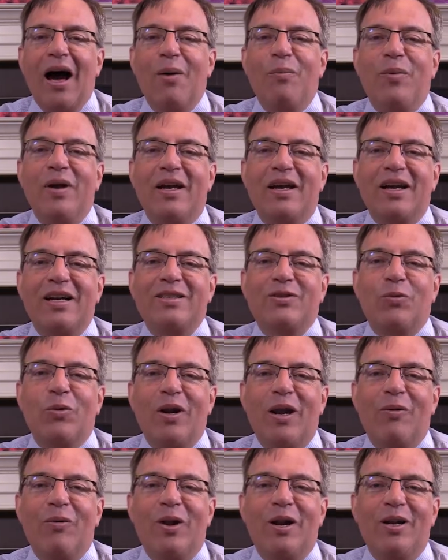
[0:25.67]
Because
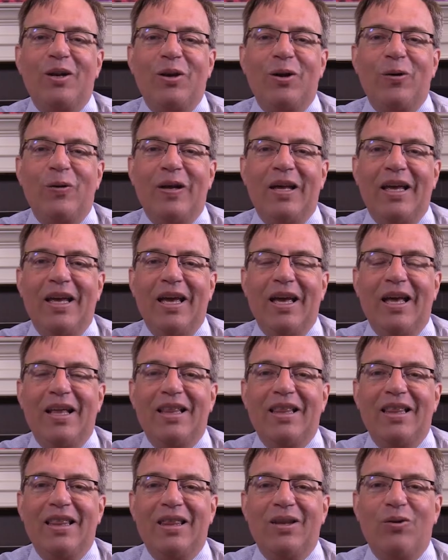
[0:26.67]
what I want to do
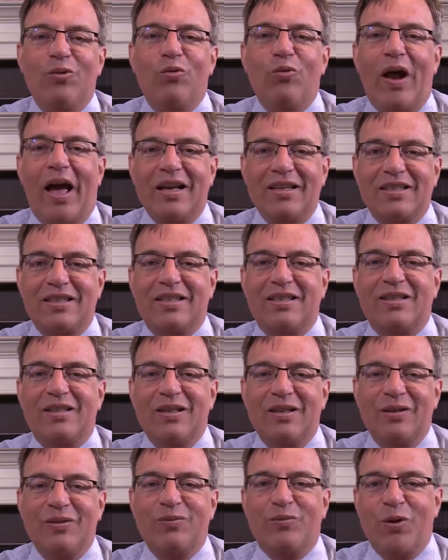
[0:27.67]
in the rest
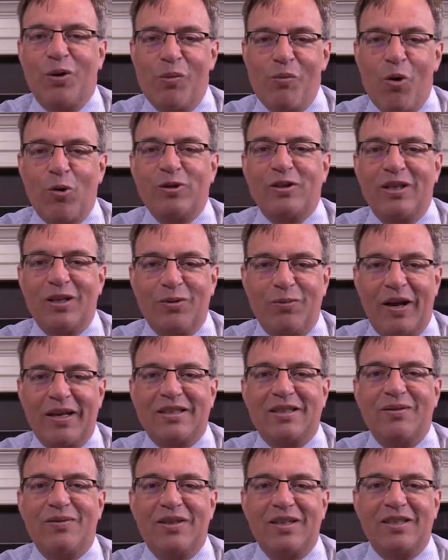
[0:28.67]
of, mostly the
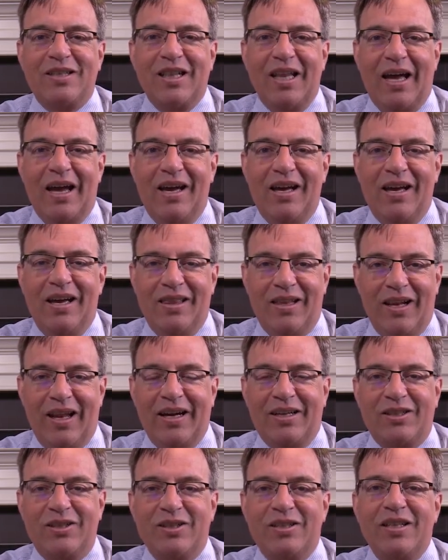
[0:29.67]
rest of the
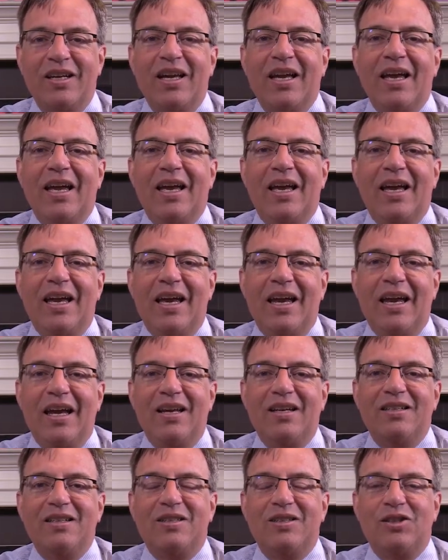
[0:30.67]
lectures,
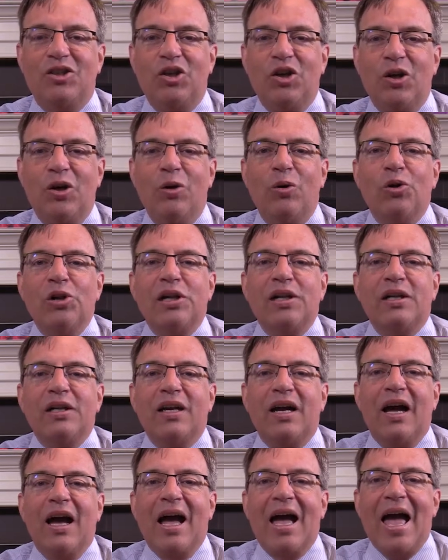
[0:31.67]
is to
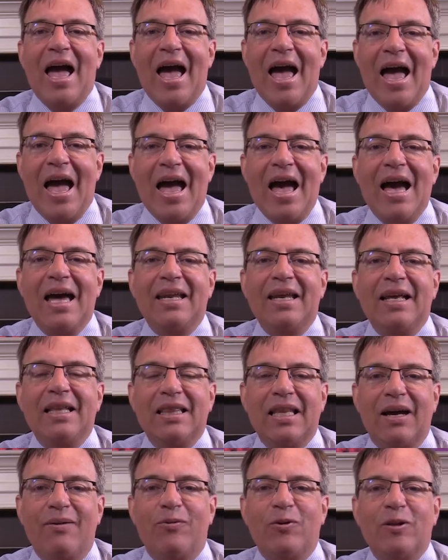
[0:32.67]
add a
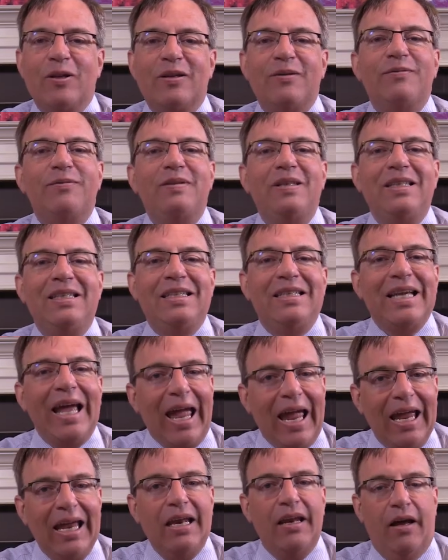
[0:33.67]
level of
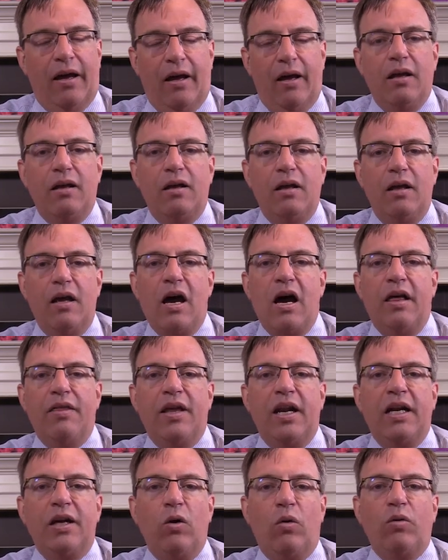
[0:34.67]
data
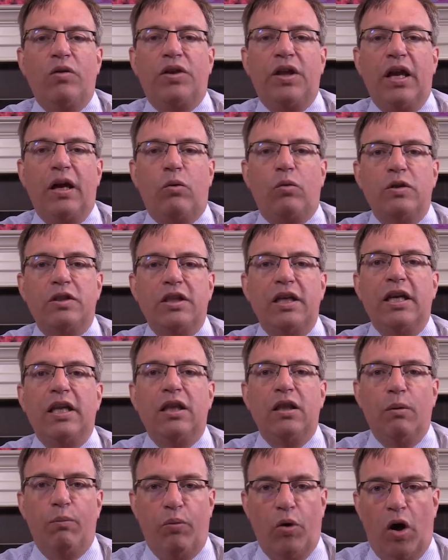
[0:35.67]
that I don't think was
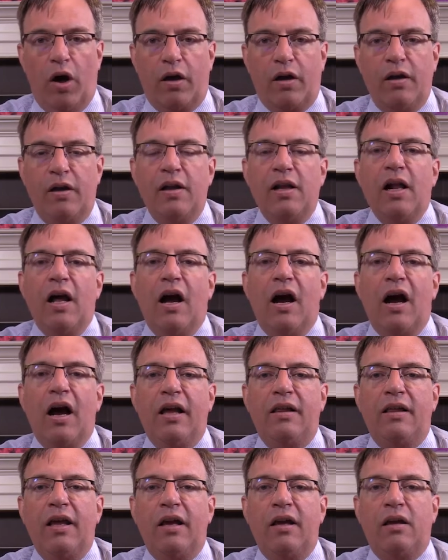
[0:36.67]
in the book. I
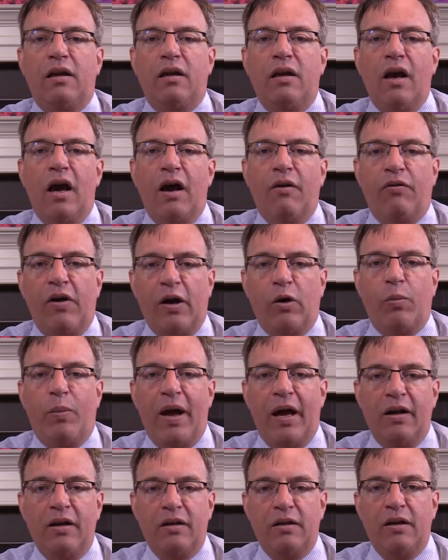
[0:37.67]
think
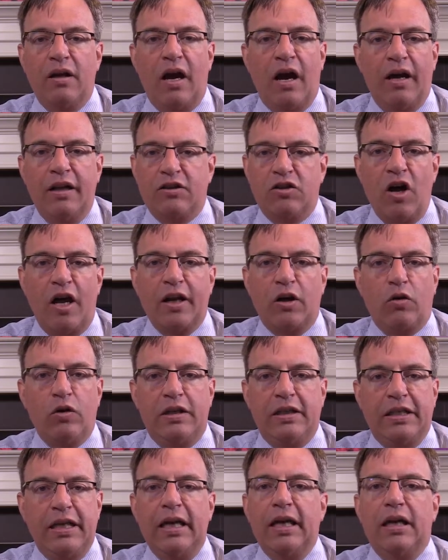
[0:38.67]
Frankopan, it's not a
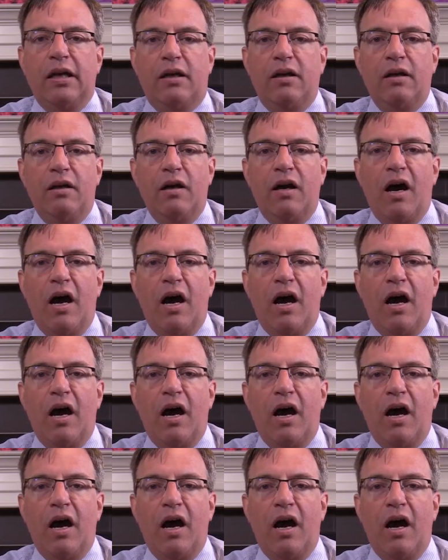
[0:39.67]
critique.